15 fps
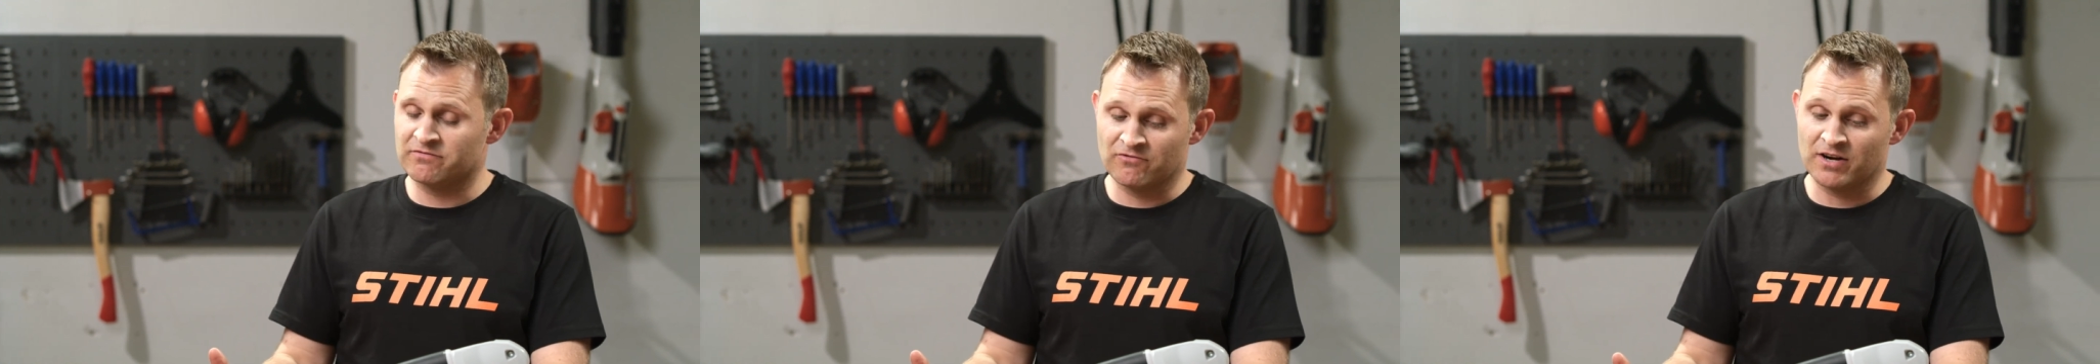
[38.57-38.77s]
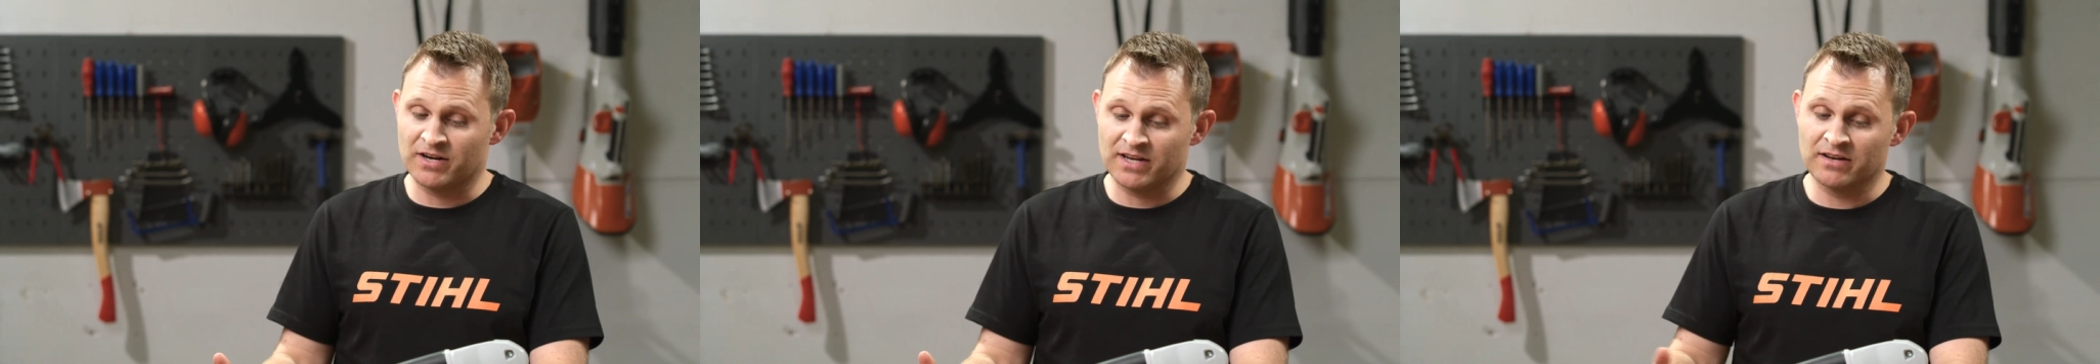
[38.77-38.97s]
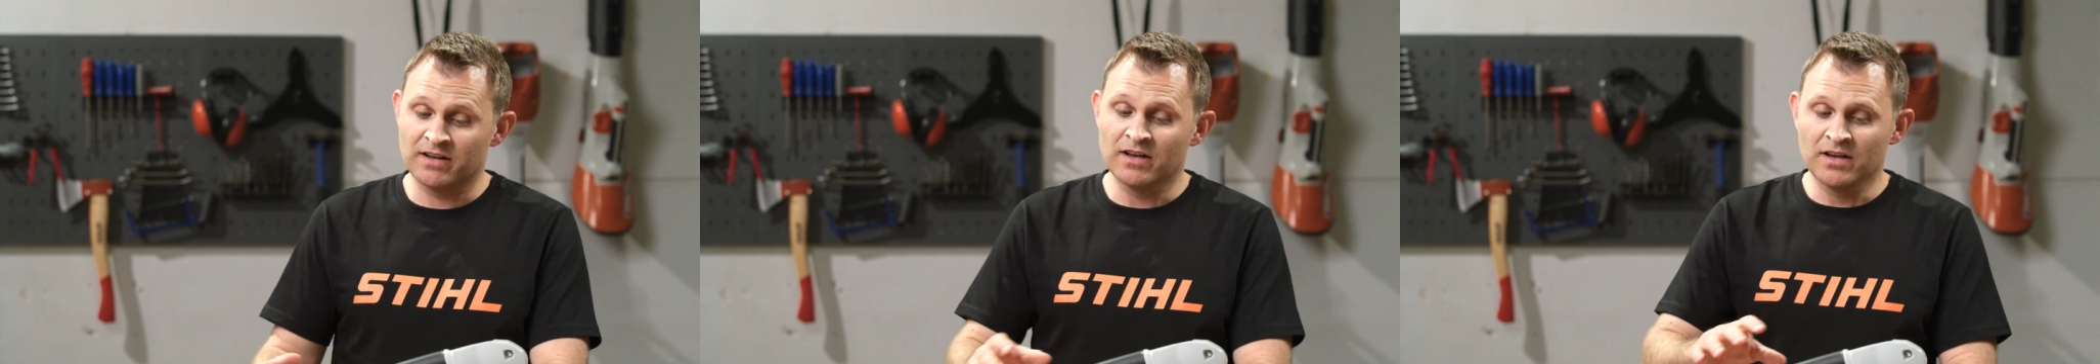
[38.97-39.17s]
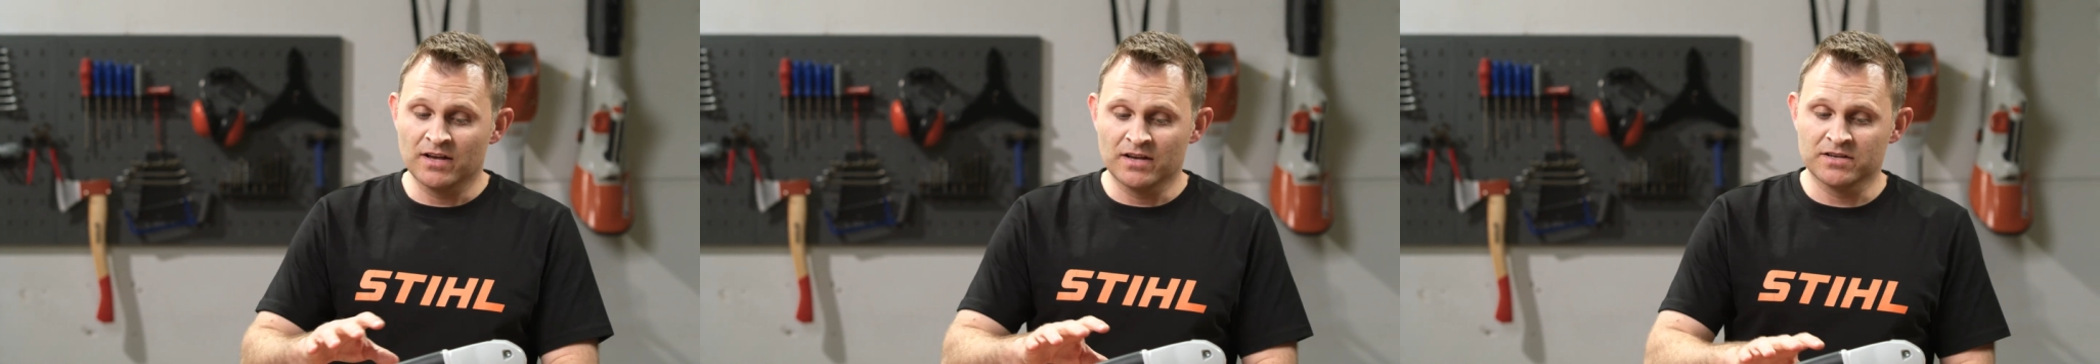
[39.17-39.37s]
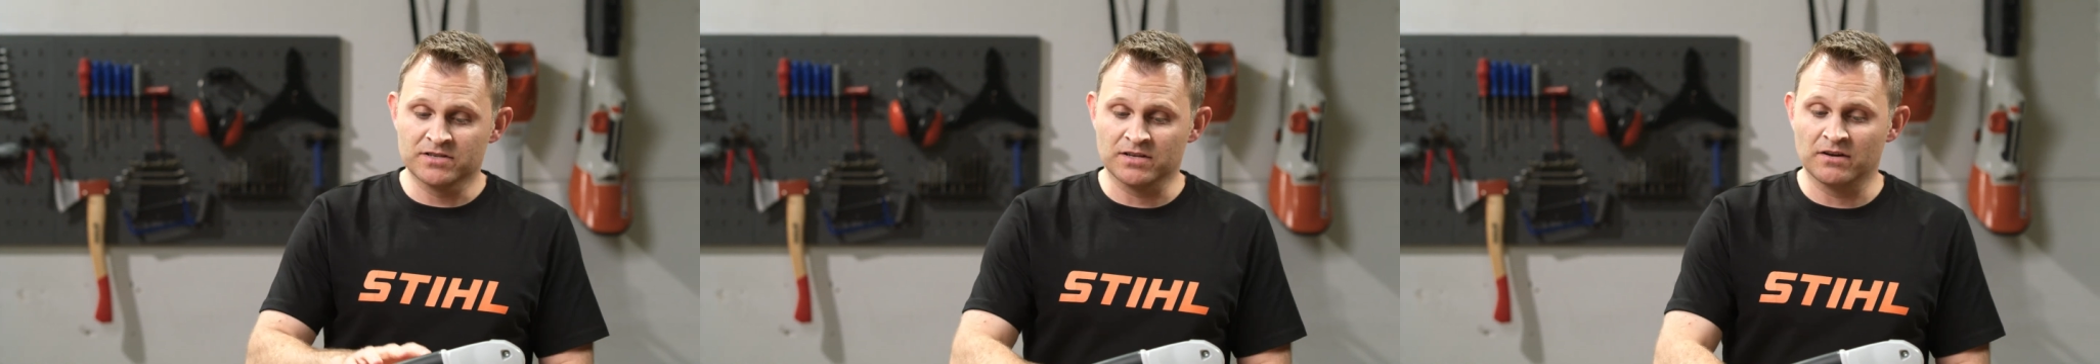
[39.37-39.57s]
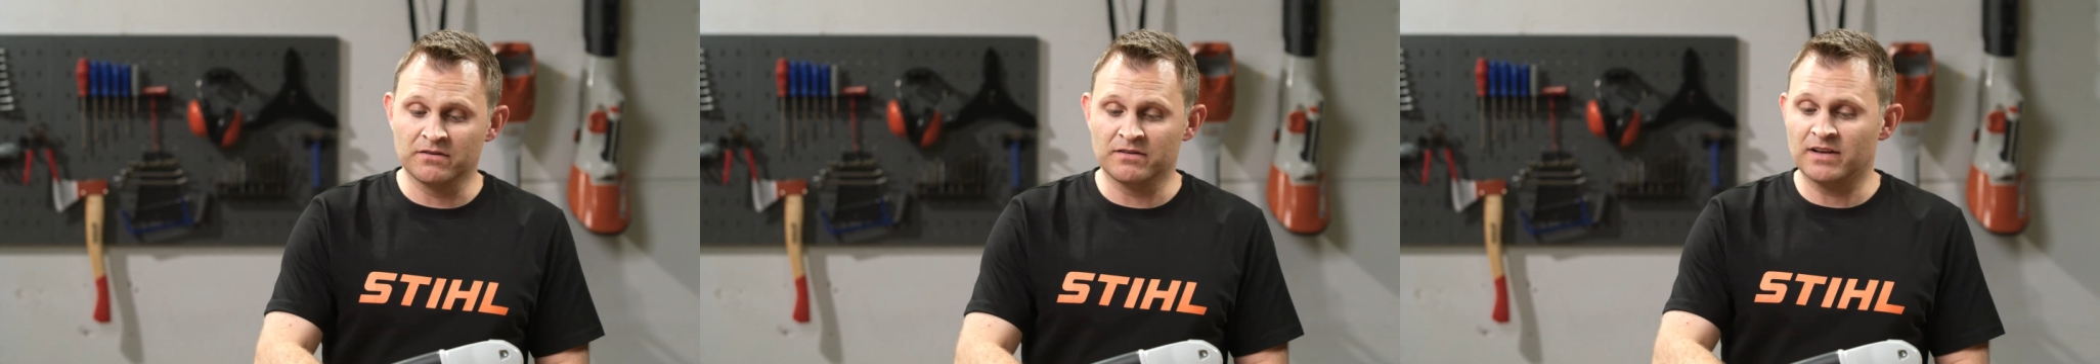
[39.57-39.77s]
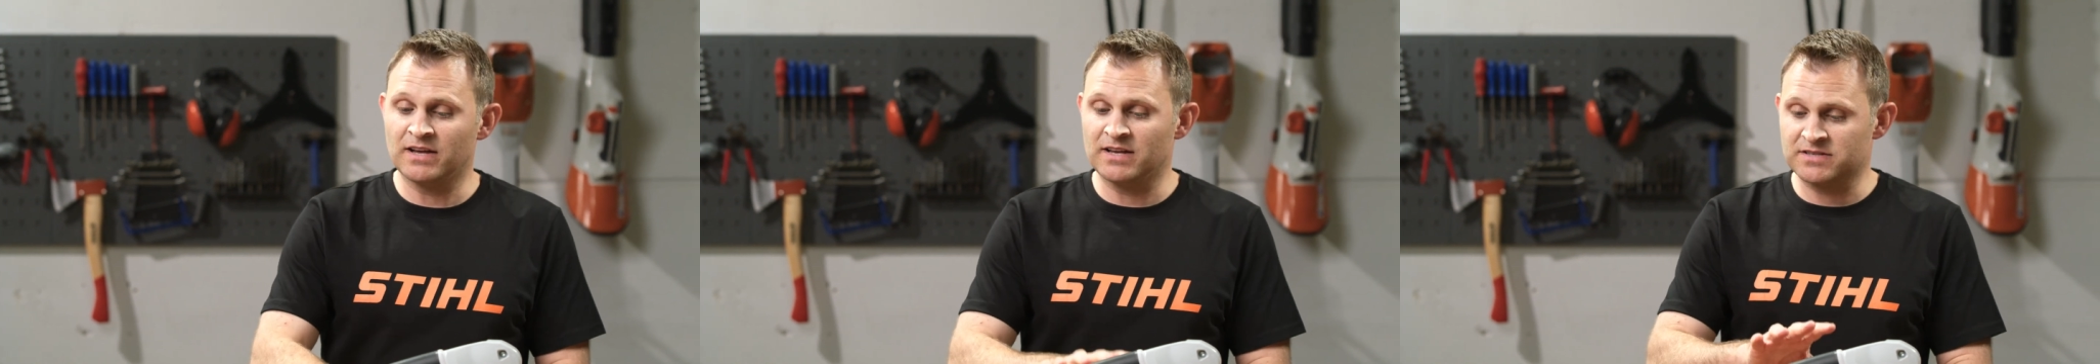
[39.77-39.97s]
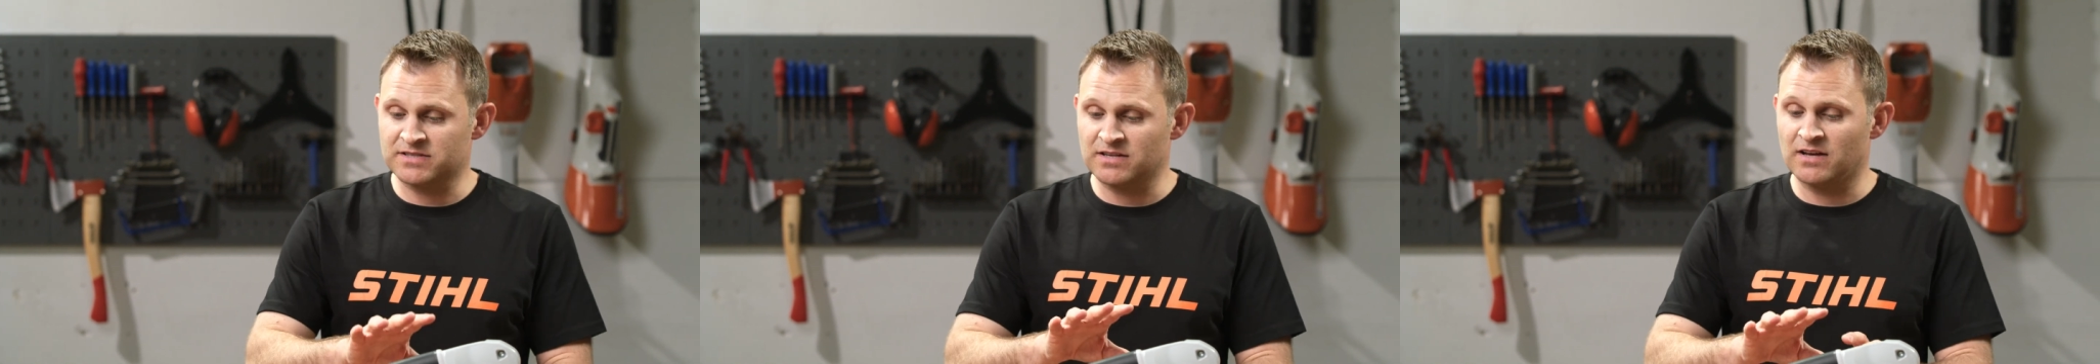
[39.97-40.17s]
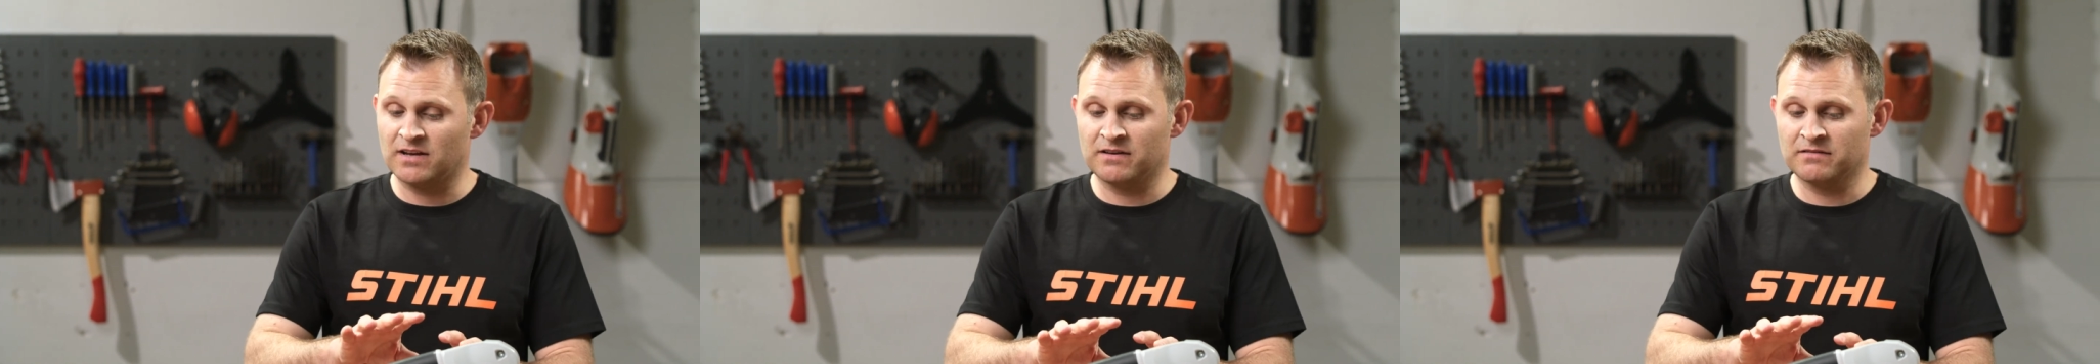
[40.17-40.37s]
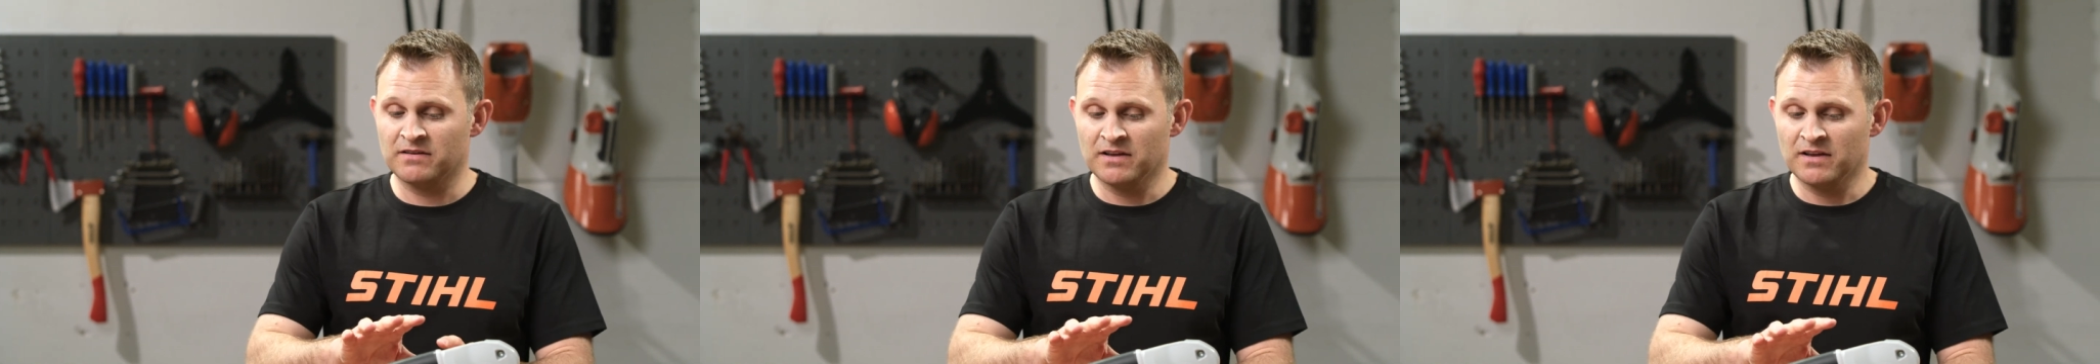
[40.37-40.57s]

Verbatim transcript: Running. Right. So it's a,